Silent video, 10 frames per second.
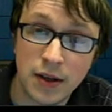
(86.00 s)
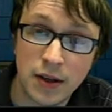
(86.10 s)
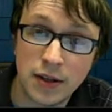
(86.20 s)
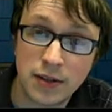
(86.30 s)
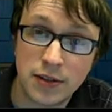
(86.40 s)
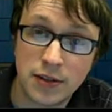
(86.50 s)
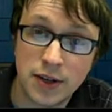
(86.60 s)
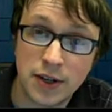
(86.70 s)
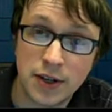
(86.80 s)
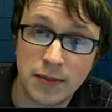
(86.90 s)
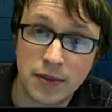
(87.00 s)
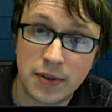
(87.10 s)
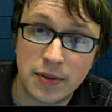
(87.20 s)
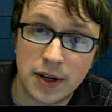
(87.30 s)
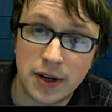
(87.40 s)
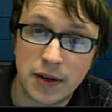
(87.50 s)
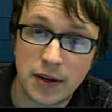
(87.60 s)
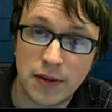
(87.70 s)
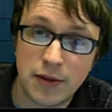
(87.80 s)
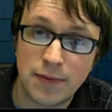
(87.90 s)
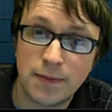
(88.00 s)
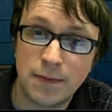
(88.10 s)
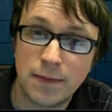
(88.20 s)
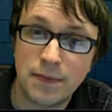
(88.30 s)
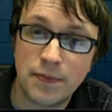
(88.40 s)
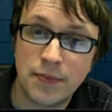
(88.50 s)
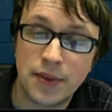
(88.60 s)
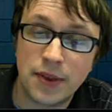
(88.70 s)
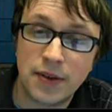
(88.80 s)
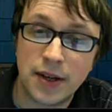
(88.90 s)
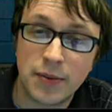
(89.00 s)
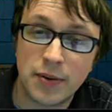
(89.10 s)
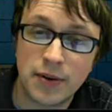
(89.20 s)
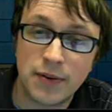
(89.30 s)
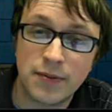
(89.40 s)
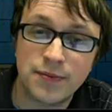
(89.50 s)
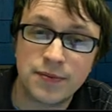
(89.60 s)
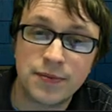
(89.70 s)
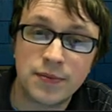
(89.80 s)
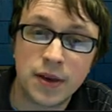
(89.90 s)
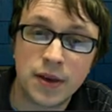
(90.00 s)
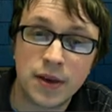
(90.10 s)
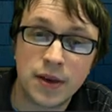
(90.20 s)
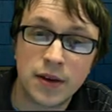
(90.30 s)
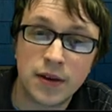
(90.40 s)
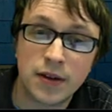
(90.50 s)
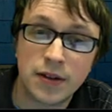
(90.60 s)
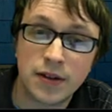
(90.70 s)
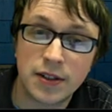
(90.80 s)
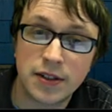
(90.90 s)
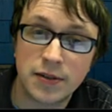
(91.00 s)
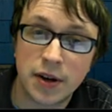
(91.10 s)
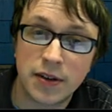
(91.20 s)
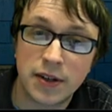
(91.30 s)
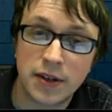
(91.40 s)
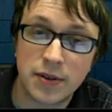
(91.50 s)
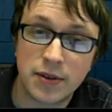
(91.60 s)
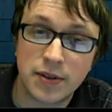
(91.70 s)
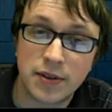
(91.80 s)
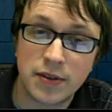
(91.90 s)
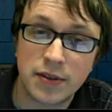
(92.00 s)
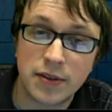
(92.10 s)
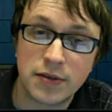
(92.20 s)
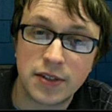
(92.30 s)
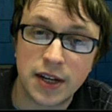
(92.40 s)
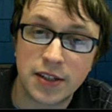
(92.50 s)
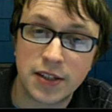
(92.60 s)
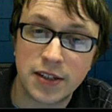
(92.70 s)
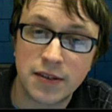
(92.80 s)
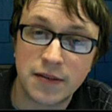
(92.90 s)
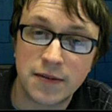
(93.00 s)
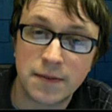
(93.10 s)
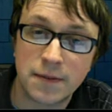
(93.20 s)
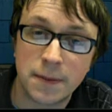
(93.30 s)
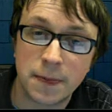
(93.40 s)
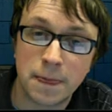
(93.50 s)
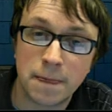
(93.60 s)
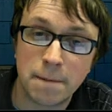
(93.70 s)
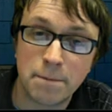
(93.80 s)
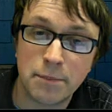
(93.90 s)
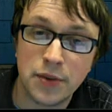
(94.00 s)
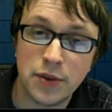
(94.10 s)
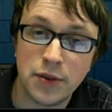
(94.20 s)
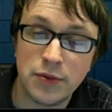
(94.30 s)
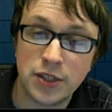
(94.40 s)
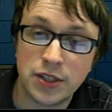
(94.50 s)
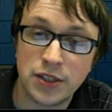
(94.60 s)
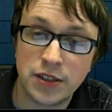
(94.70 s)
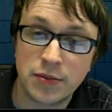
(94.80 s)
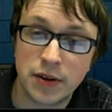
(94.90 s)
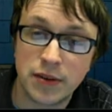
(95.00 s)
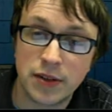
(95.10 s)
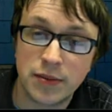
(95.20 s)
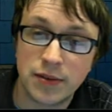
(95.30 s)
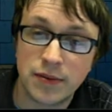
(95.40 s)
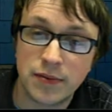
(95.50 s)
Let's go ahead up into our home label. Let's go into Smart Labels, choose Action, New Machine Smart Label.